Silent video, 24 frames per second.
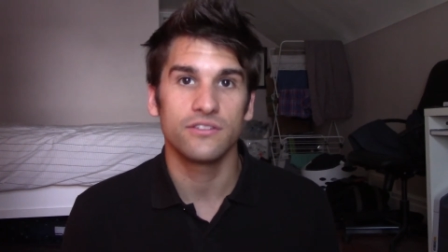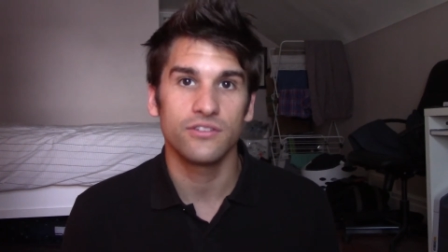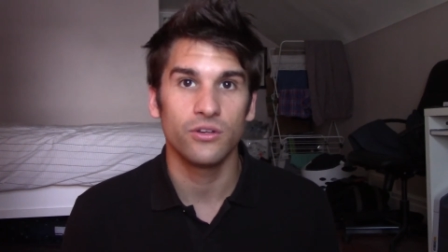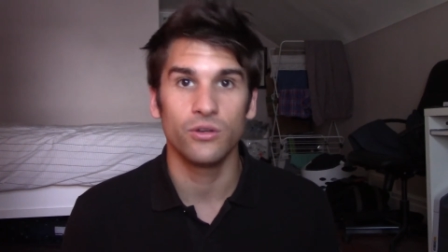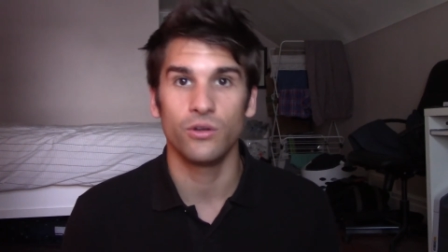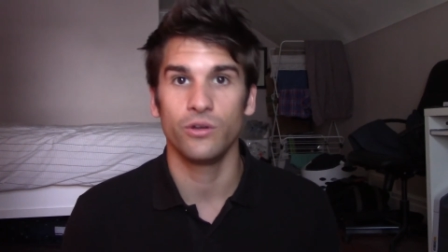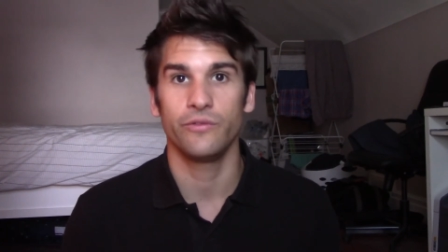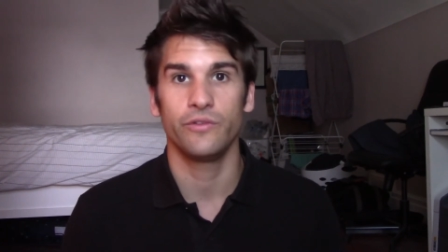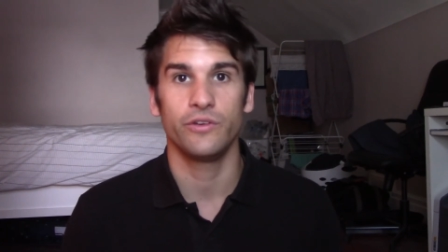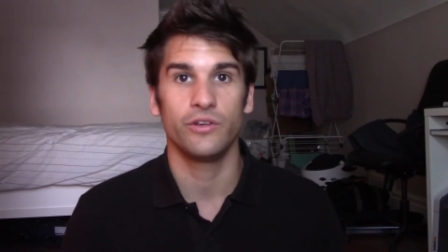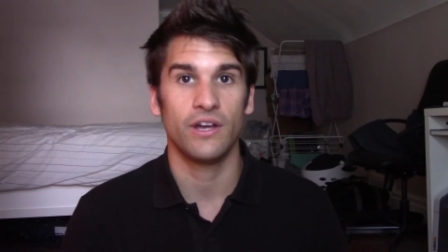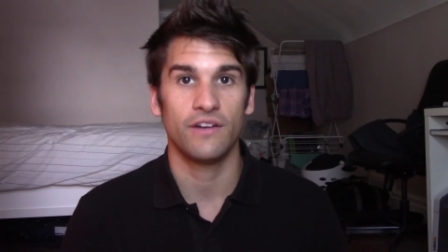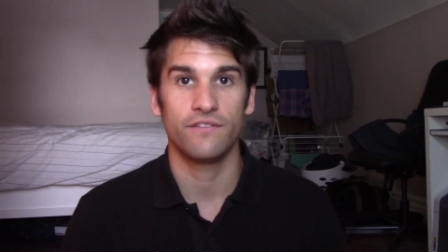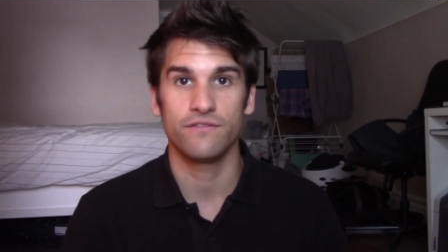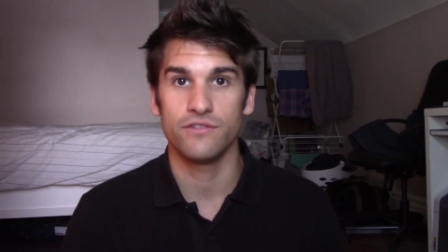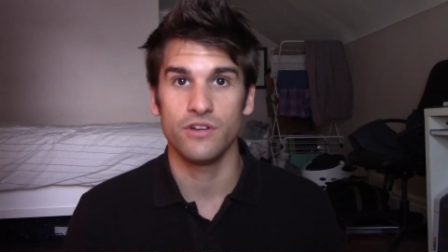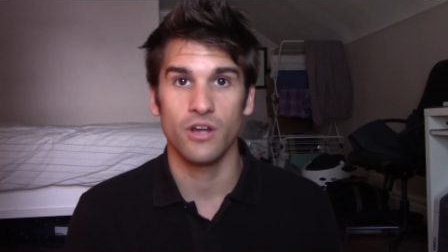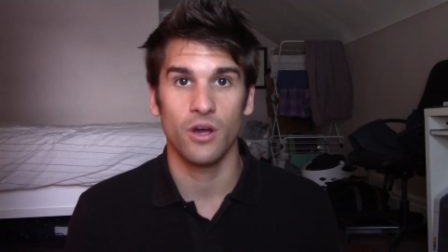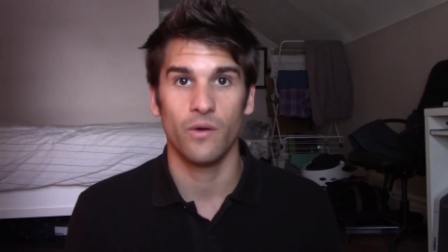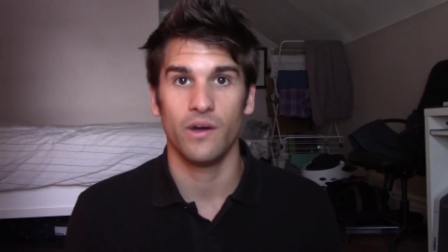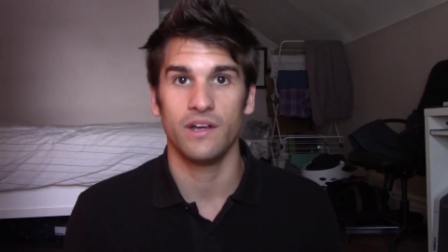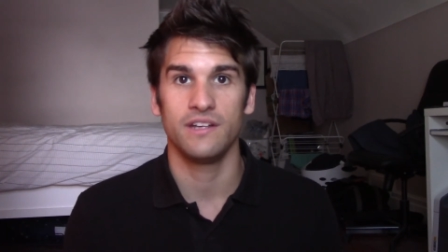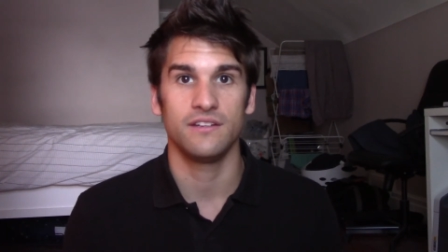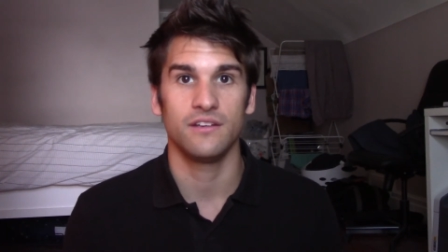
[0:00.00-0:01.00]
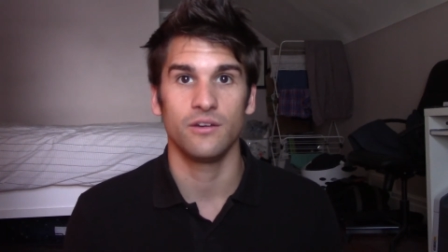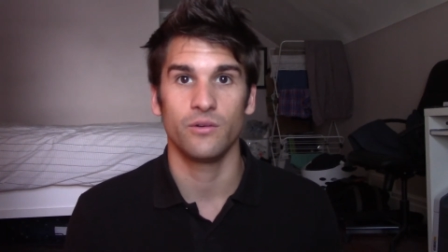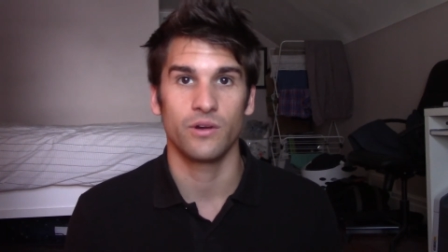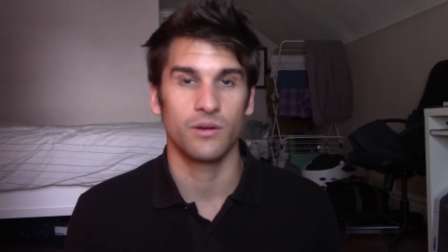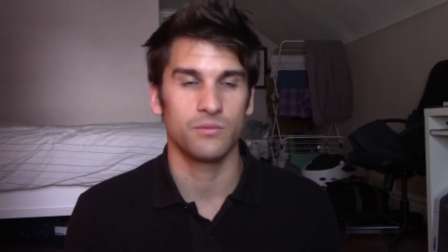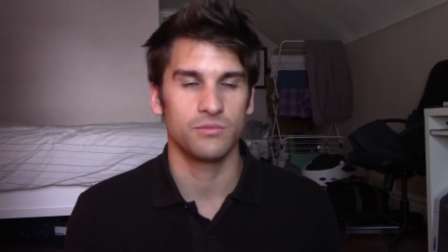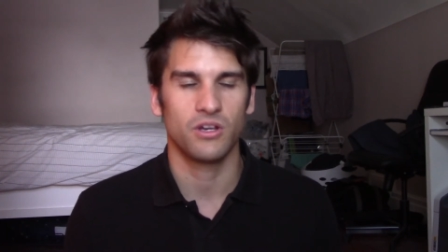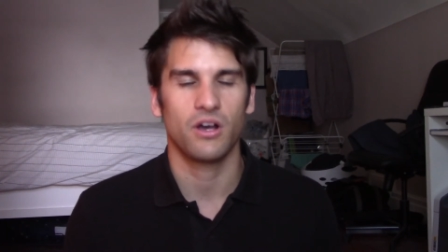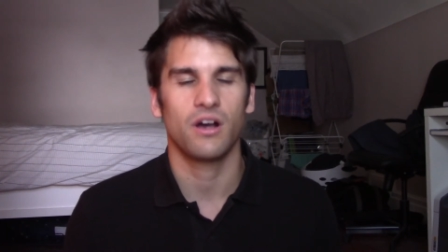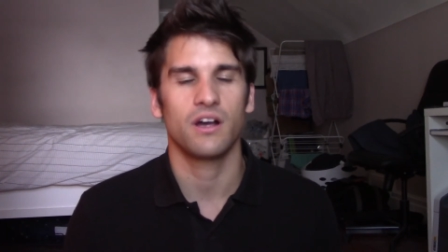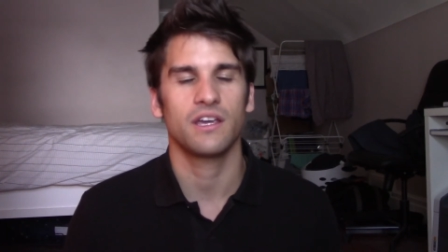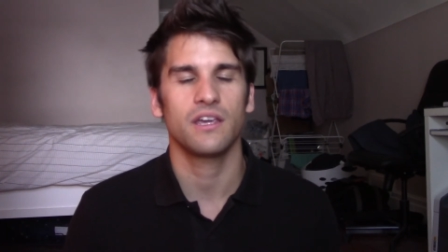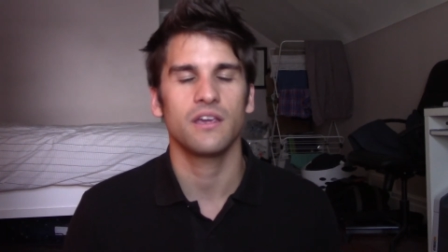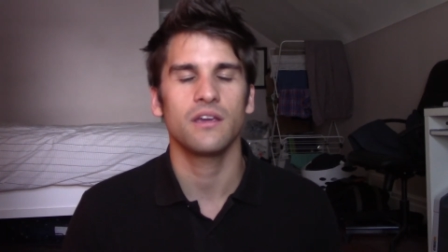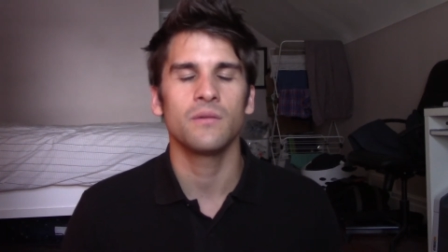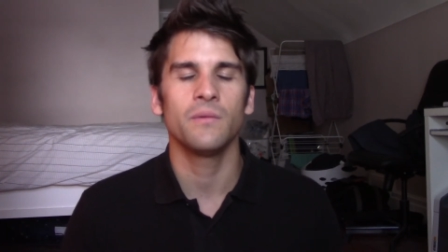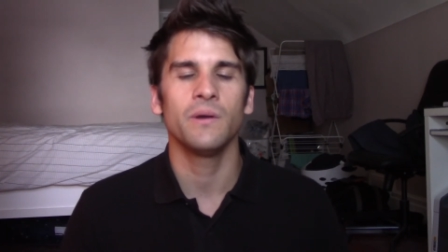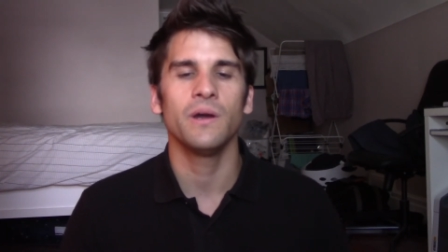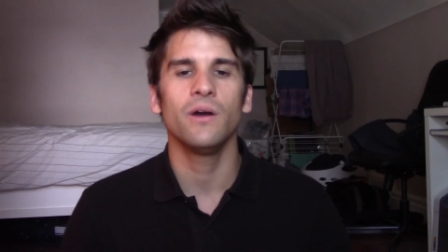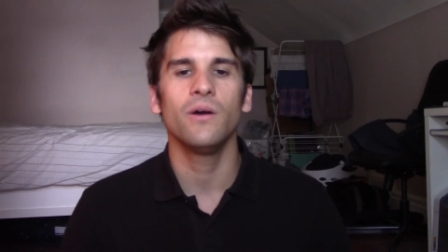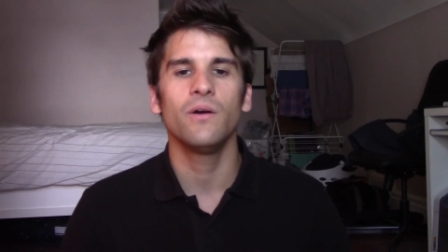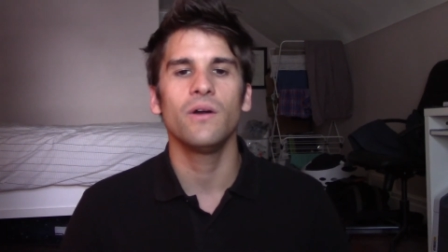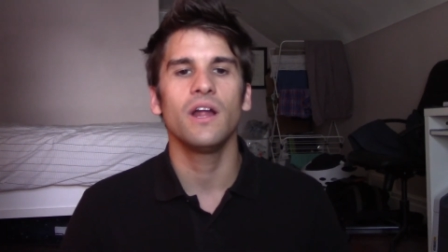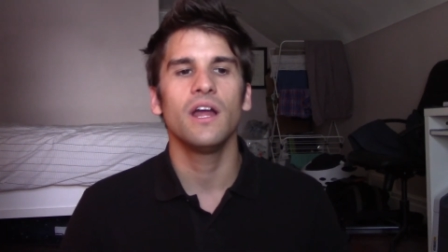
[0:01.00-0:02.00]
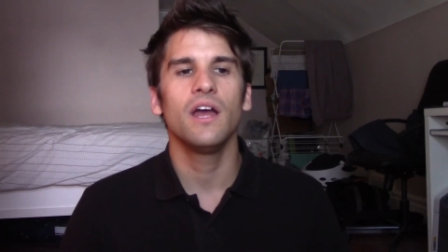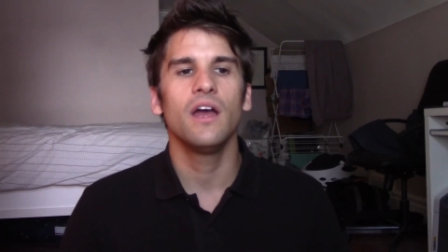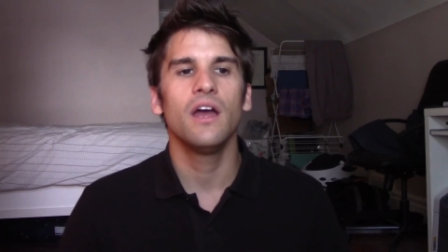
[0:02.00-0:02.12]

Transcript: too if you have no idea what I'm talking about.